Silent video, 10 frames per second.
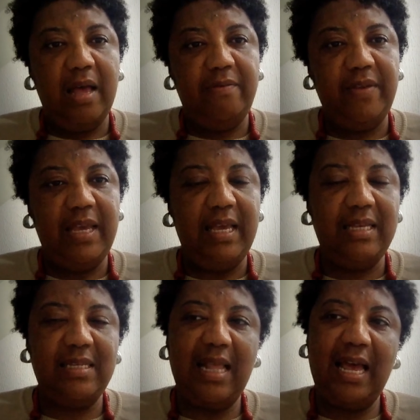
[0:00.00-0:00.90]

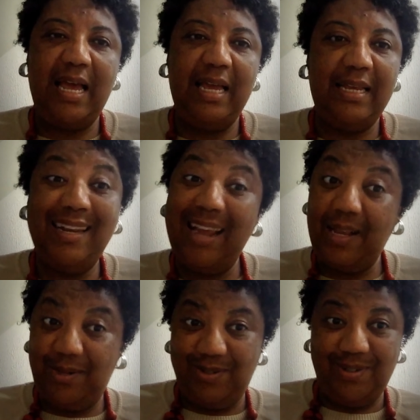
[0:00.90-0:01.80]
things like
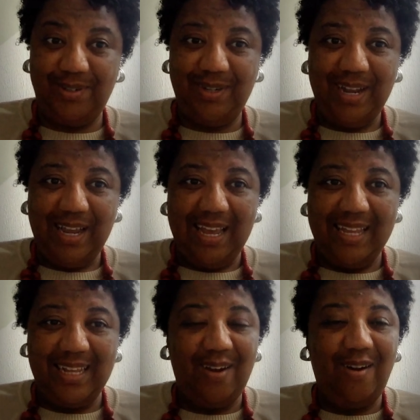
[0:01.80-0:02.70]
nature,
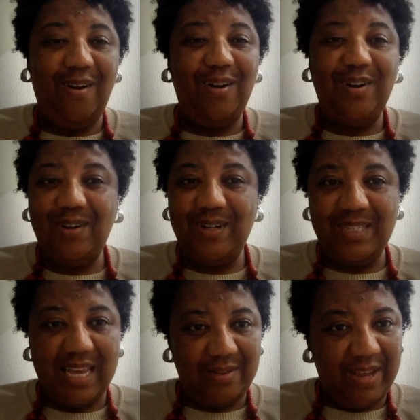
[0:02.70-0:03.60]
the colors
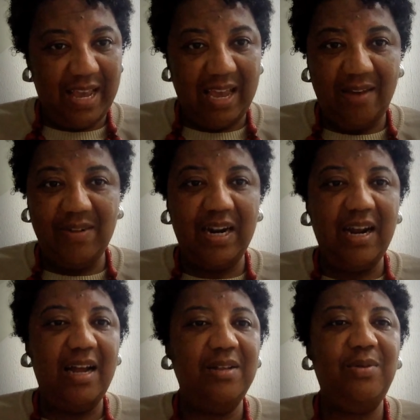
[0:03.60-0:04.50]
that we have in the
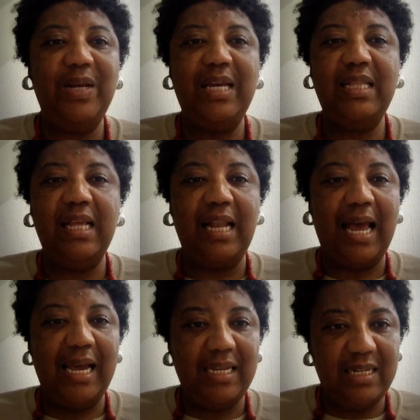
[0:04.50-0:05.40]
country, the
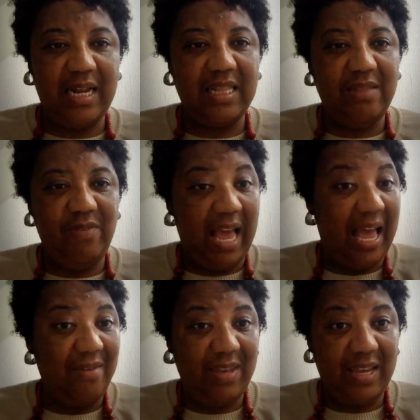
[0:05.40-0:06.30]
light that we
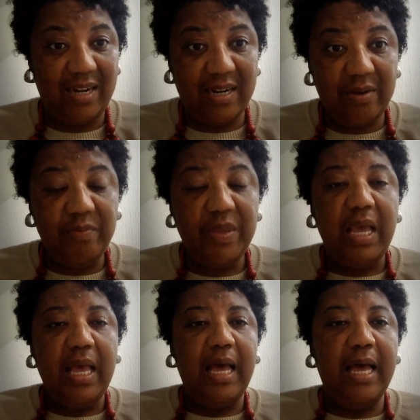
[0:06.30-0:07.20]
have here.
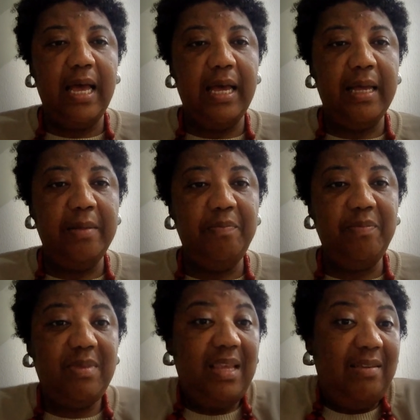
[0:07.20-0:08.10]

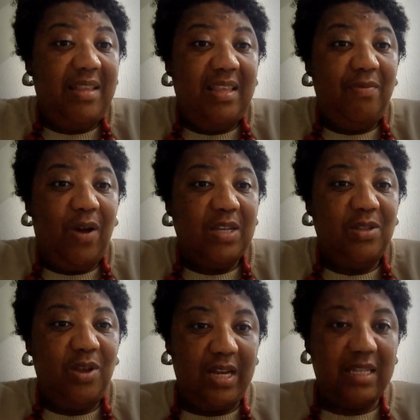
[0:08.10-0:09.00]
It was
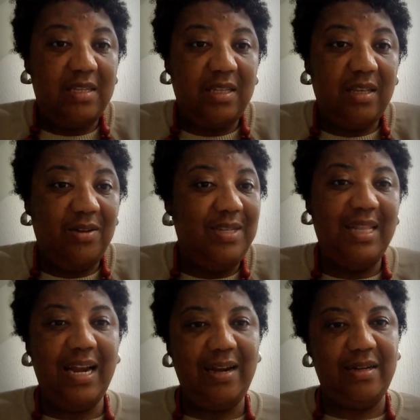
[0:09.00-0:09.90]
not
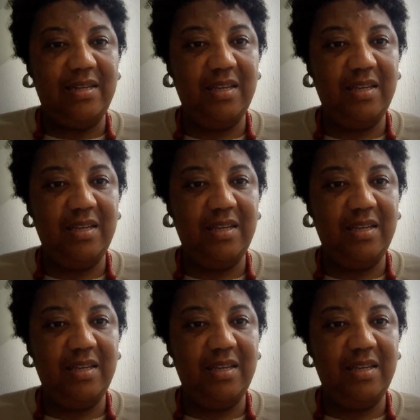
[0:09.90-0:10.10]
considered.